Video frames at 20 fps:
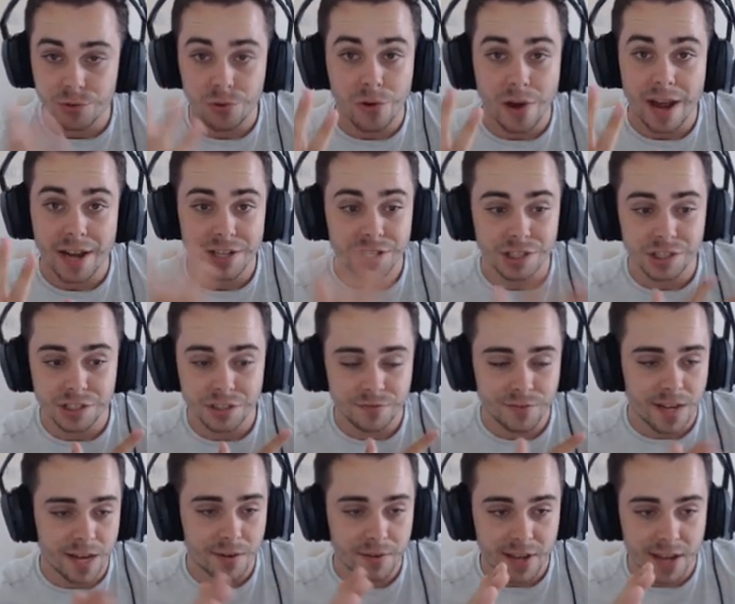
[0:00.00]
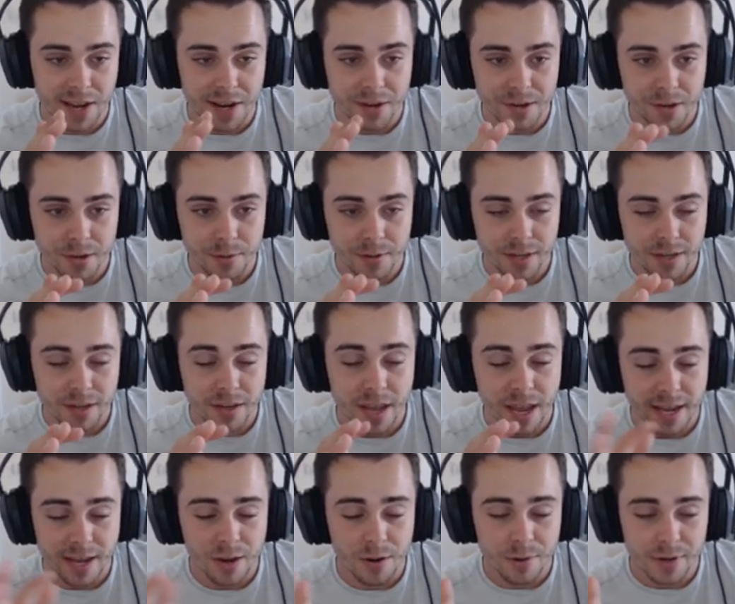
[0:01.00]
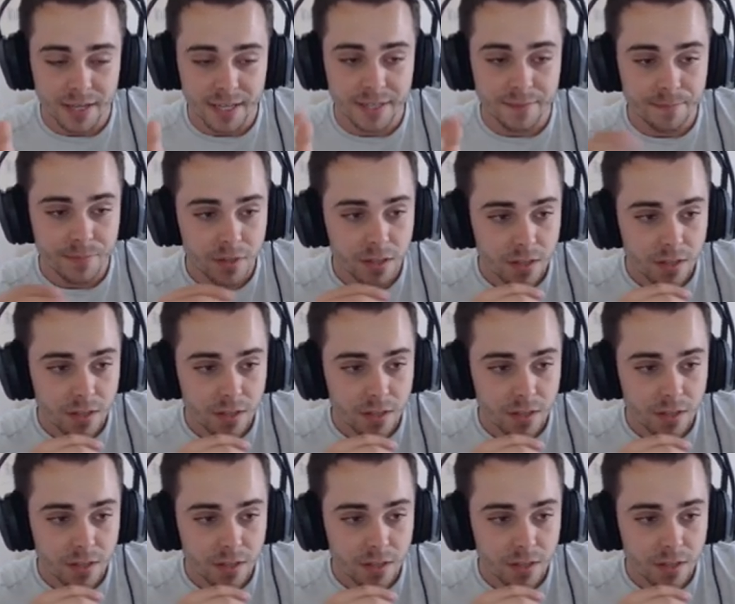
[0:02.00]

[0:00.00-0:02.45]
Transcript: or actually just flat out KOing it, KOing it.